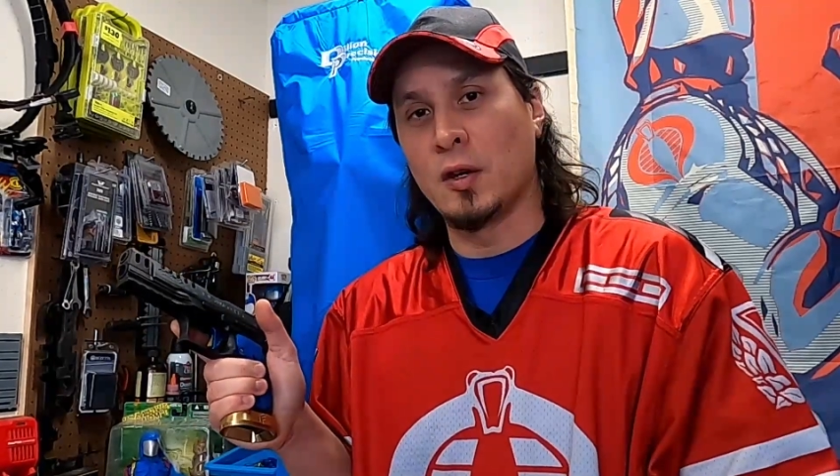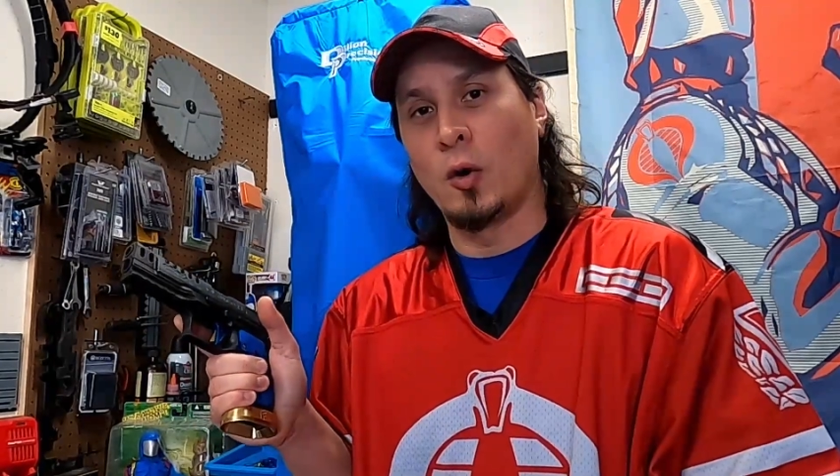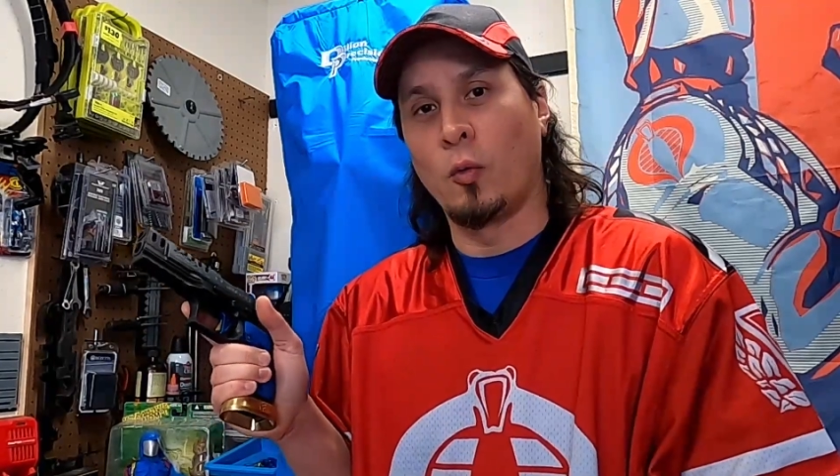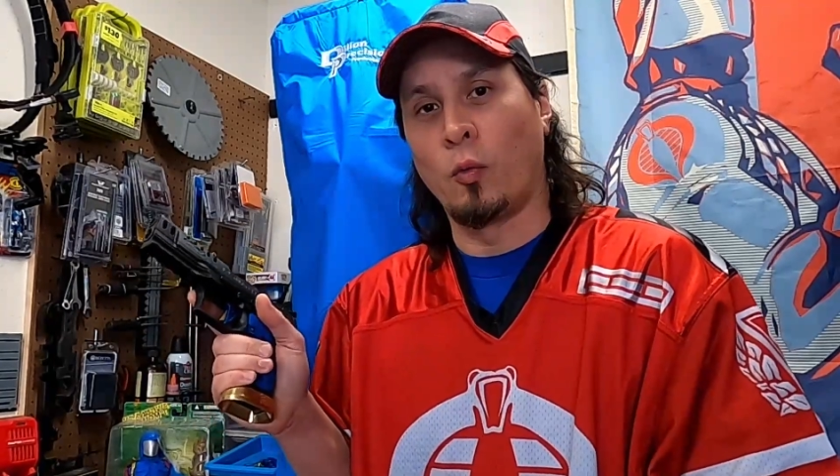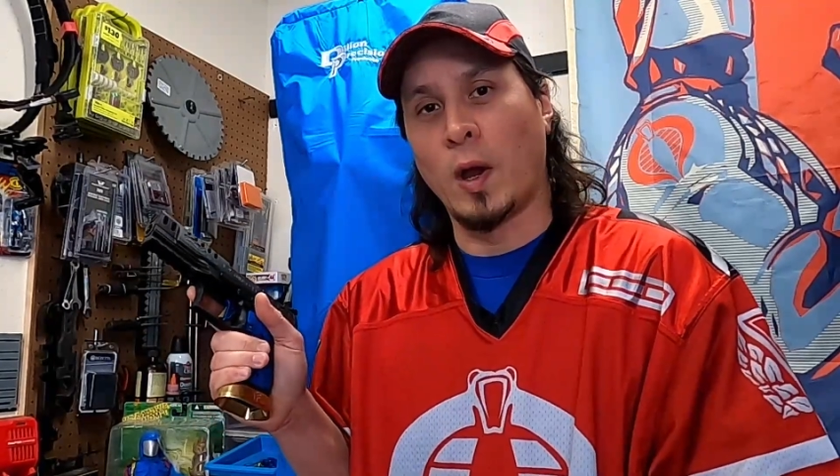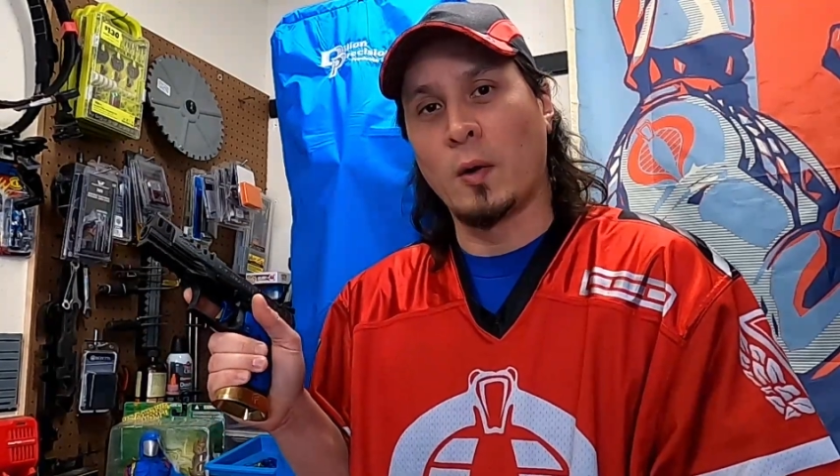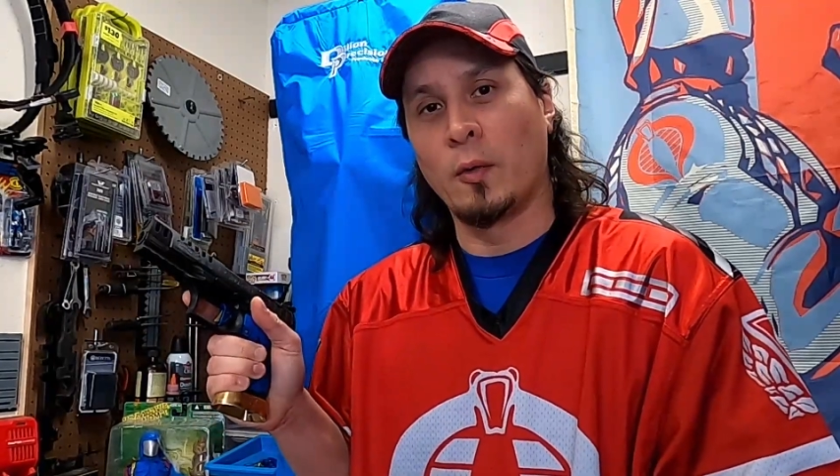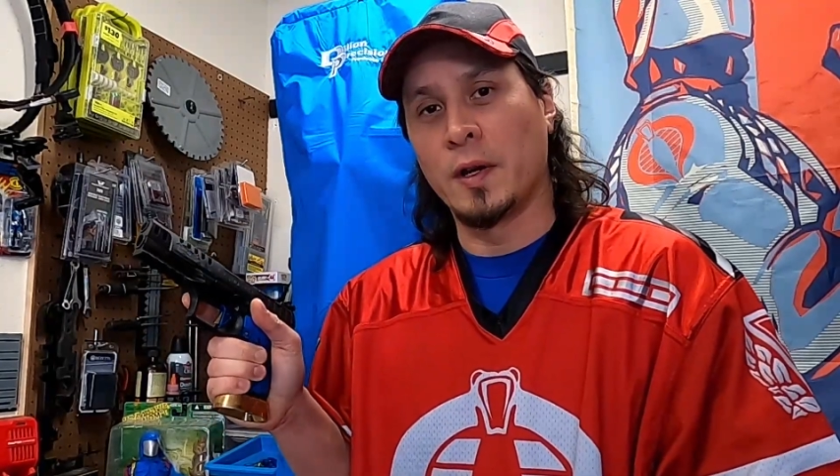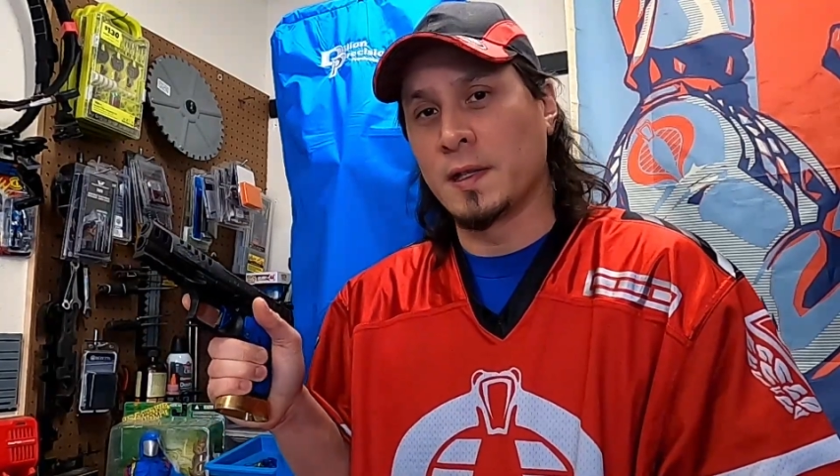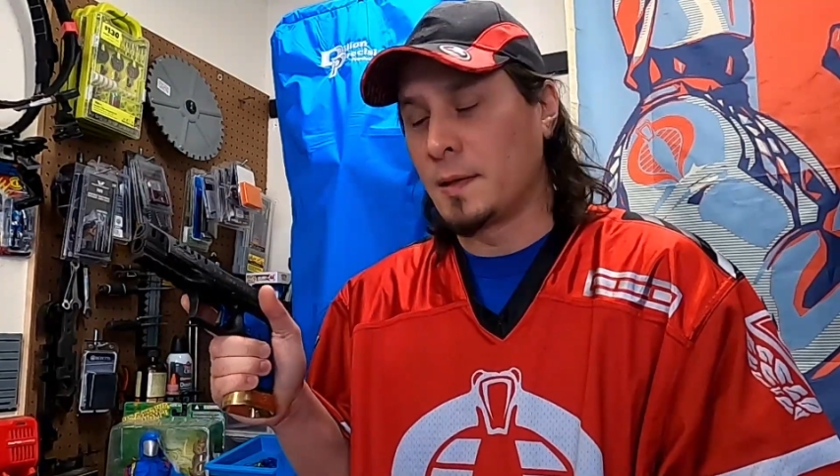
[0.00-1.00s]
go right
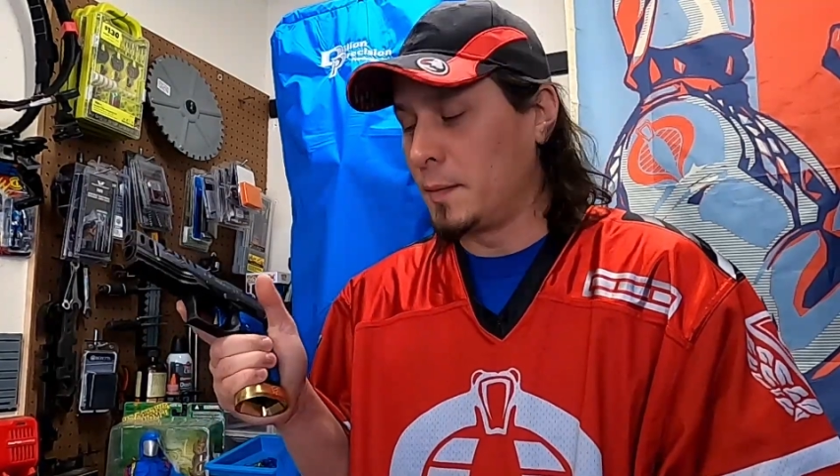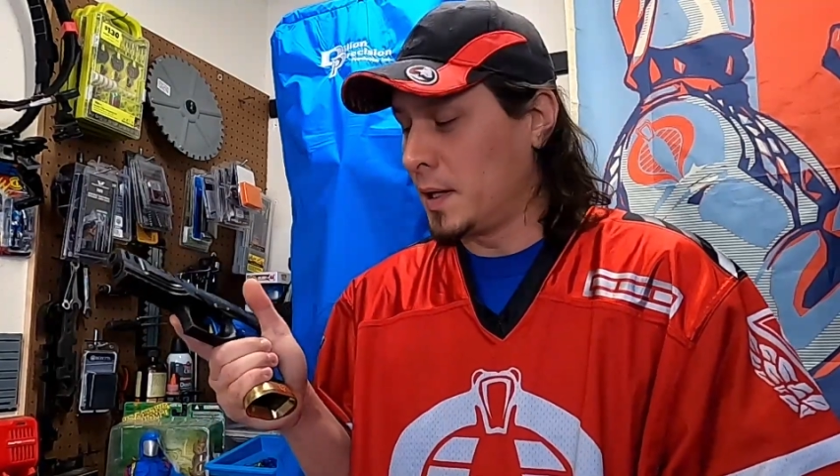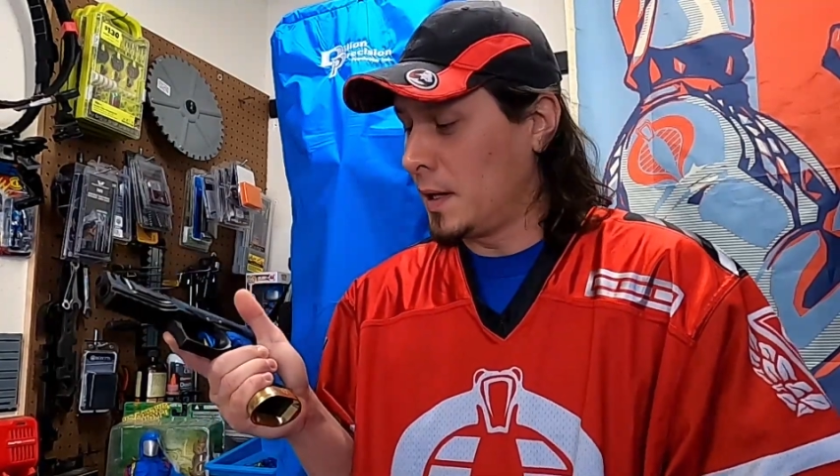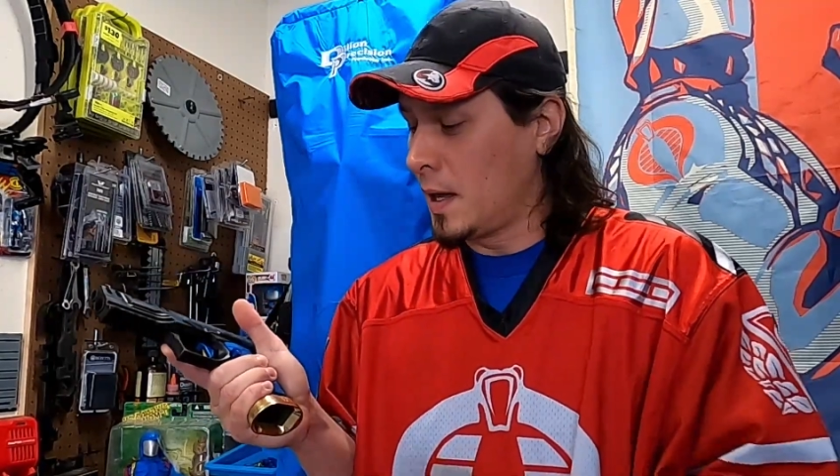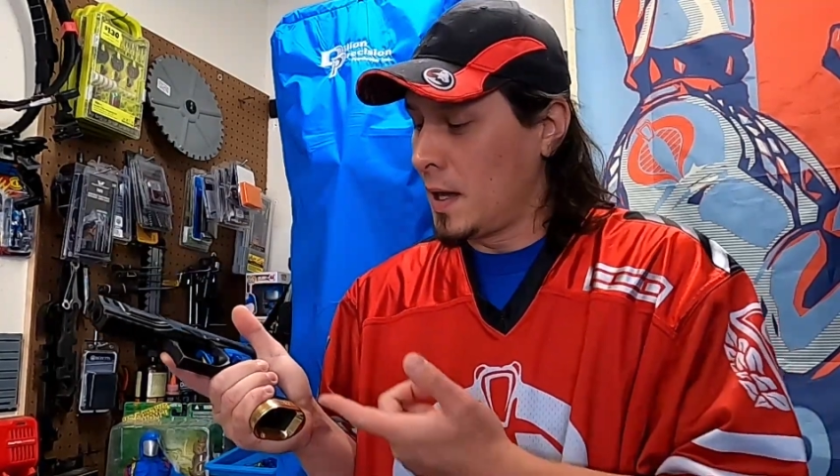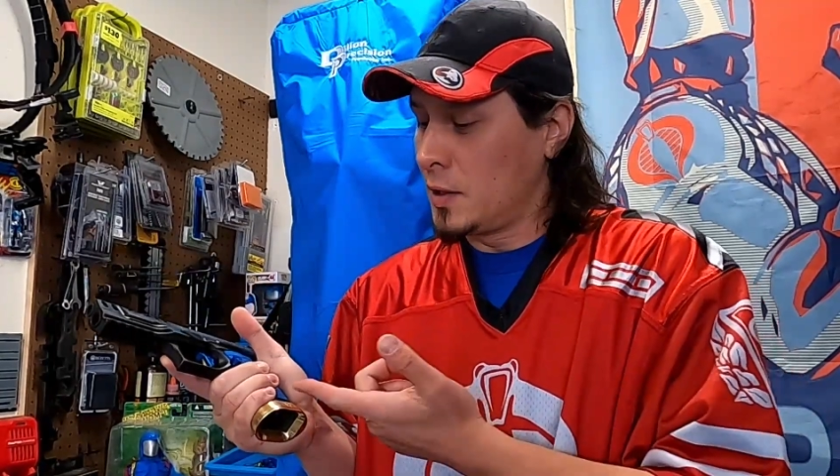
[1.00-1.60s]
where it needs to be,